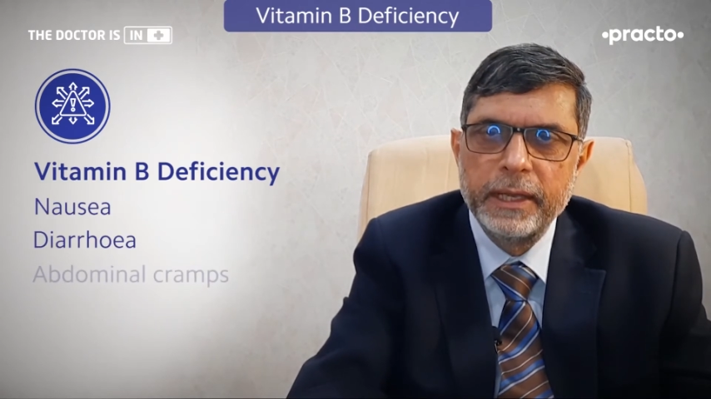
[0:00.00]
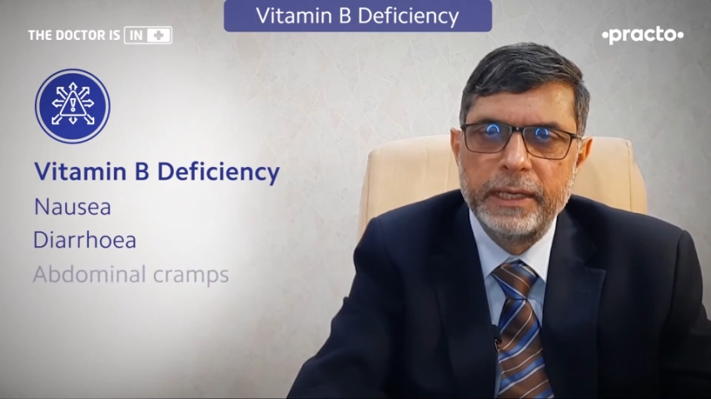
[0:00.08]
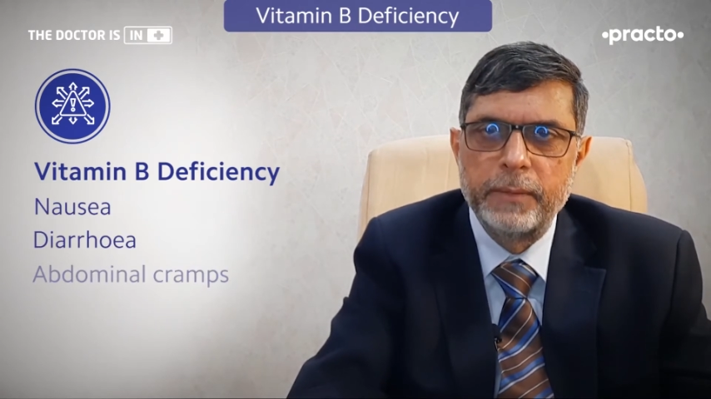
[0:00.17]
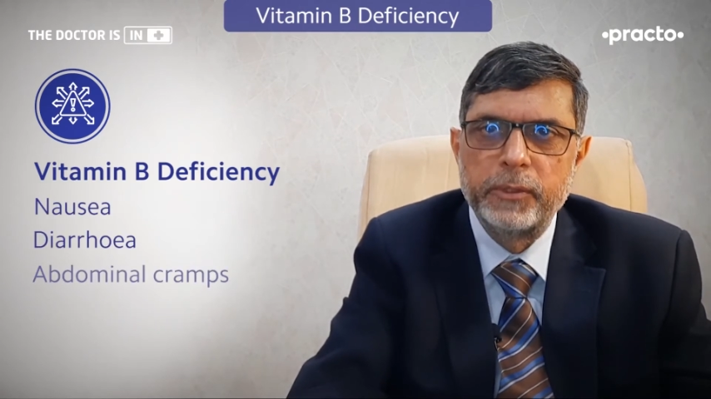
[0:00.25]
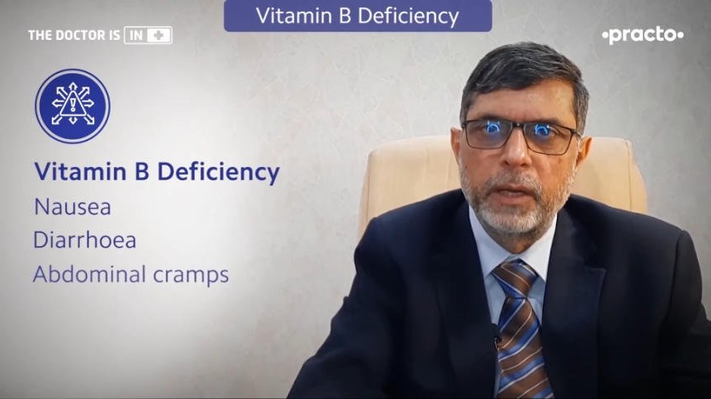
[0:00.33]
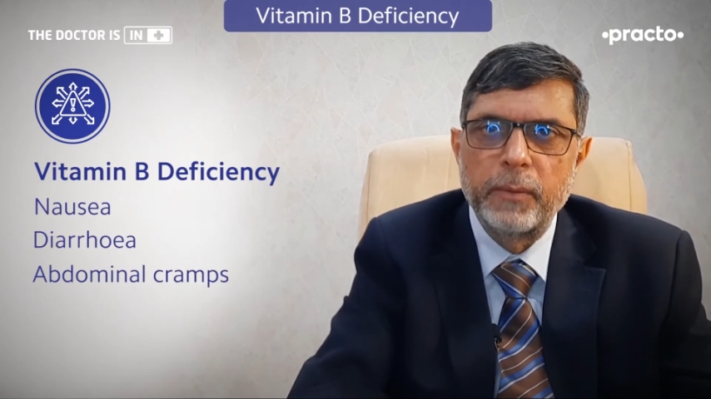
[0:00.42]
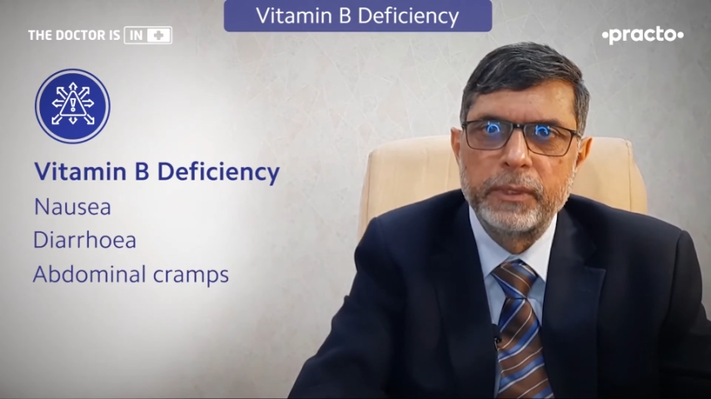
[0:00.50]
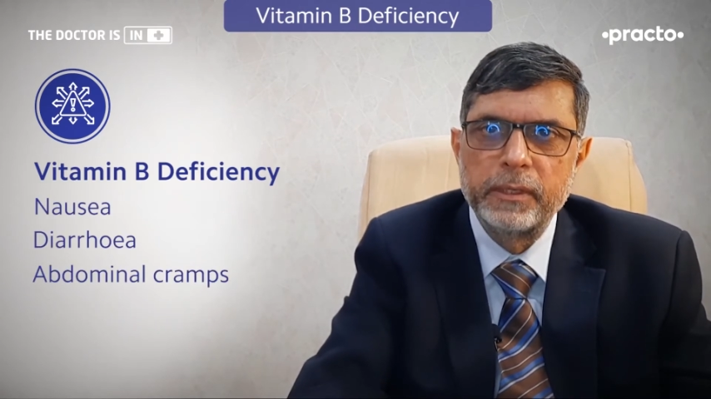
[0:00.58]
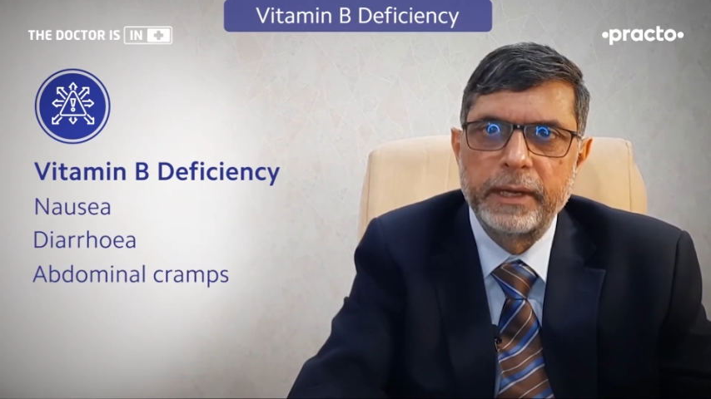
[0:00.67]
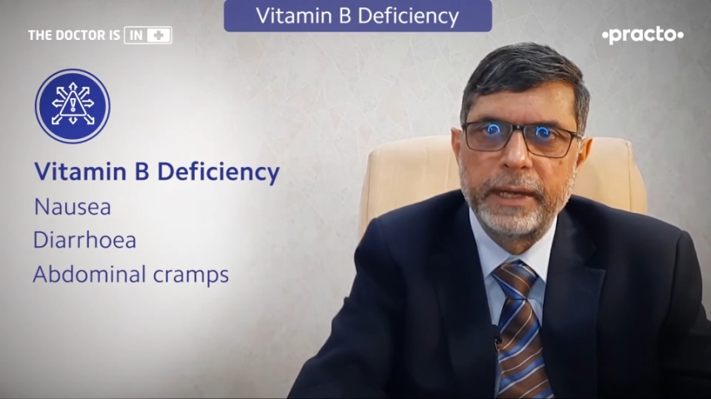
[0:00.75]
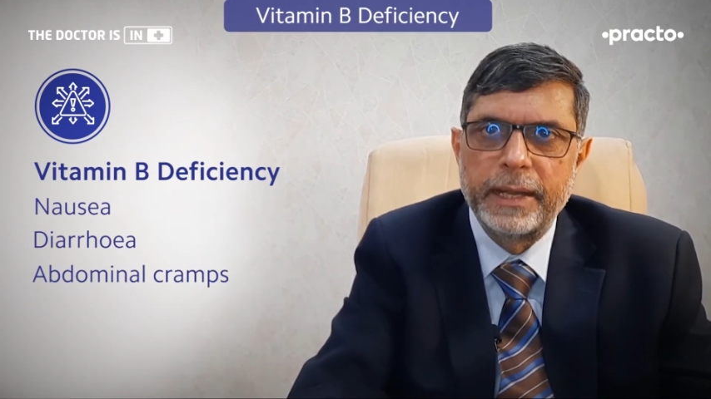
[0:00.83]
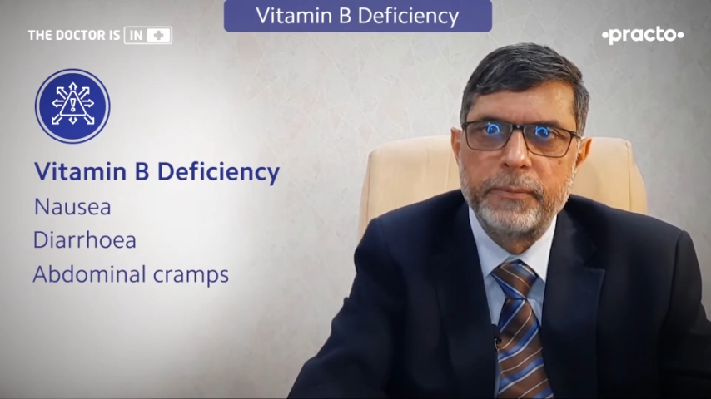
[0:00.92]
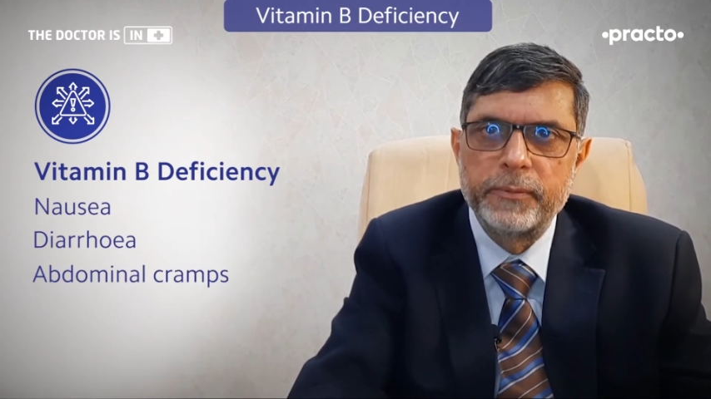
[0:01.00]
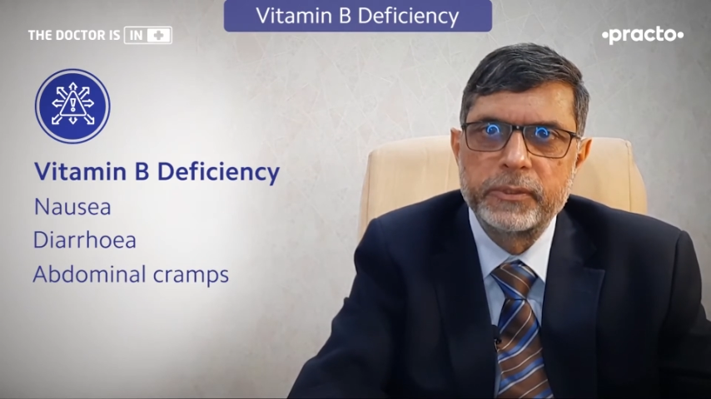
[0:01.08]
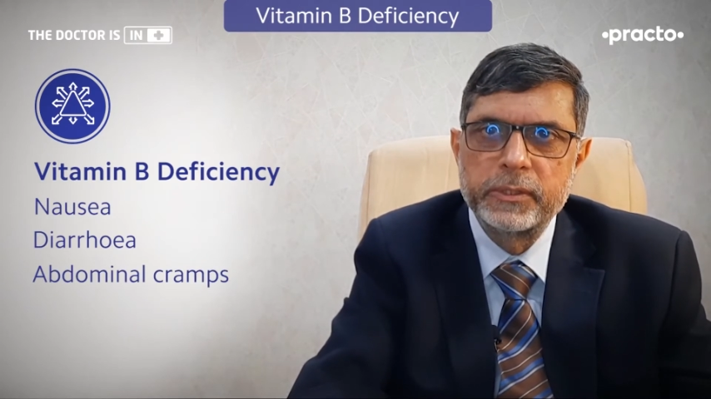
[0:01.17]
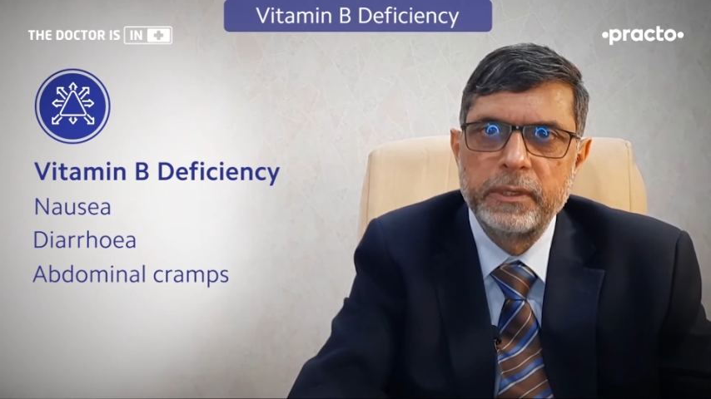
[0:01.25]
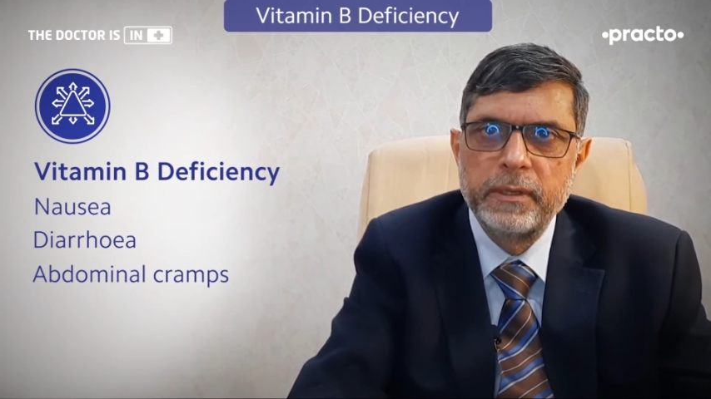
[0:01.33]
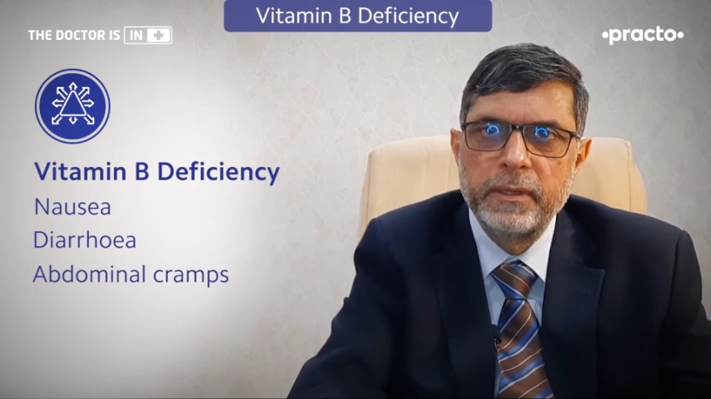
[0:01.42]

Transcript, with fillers: and abdominal cramps.